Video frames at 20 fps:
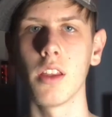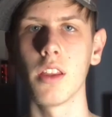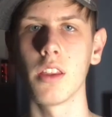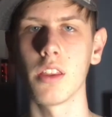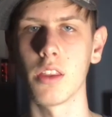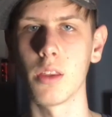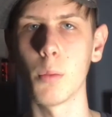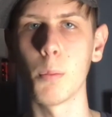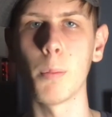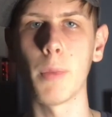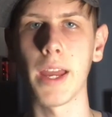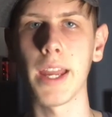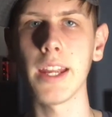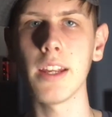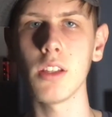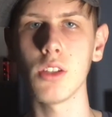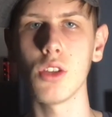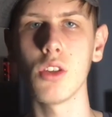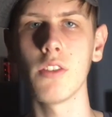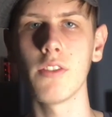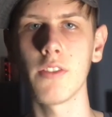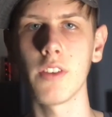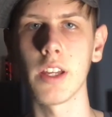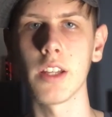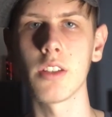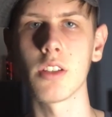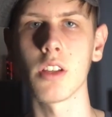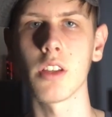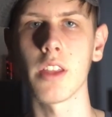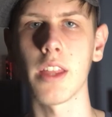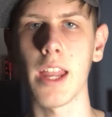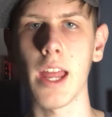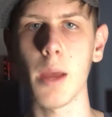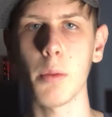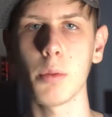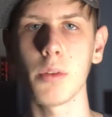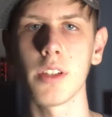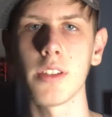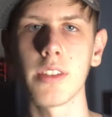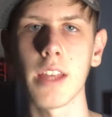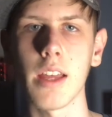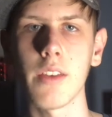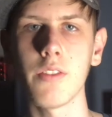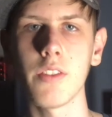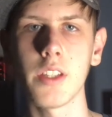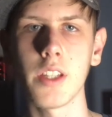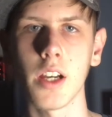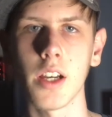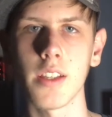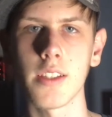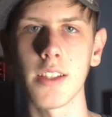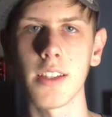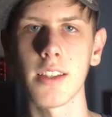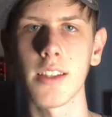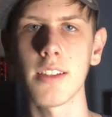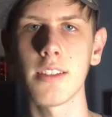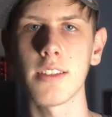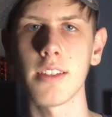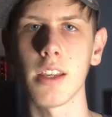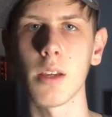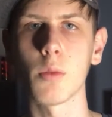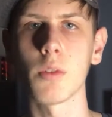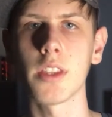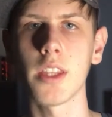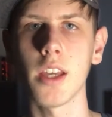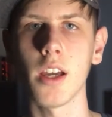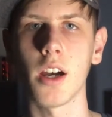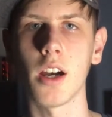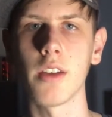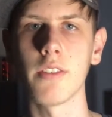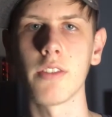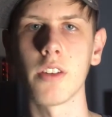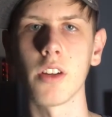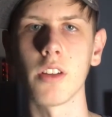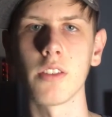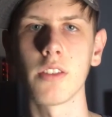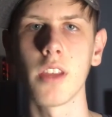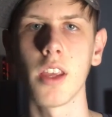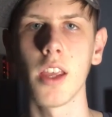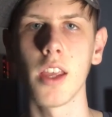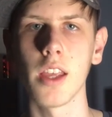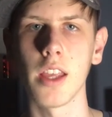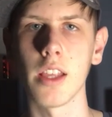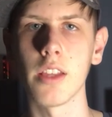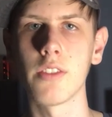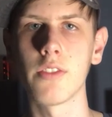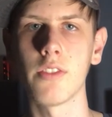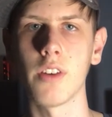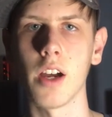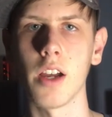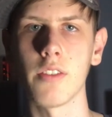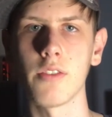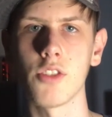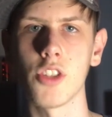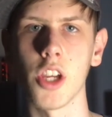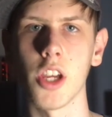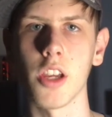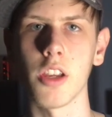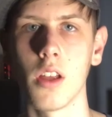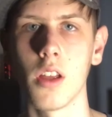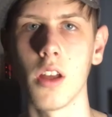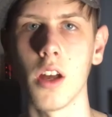The main new feature that Apple is advertising this year with their iPhones is 5G.